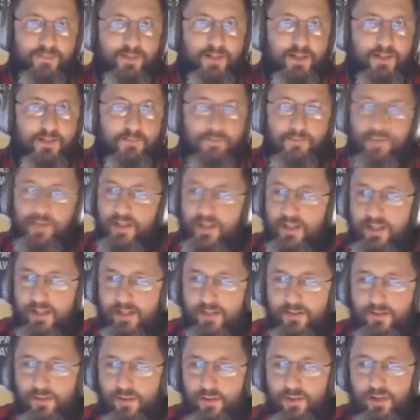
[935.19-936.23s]
Right?
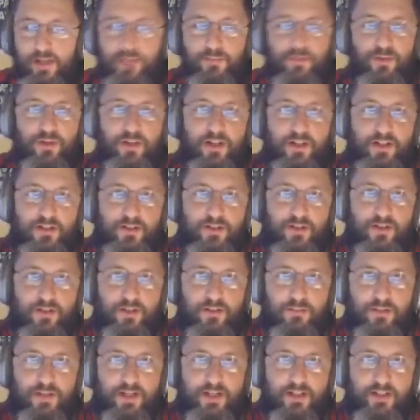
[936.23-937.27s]
There's a whole lot more I could
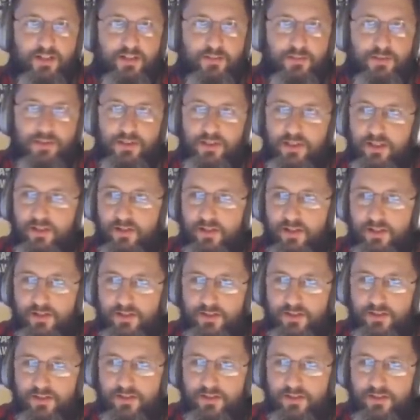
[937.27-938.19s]
talk about here, but you know,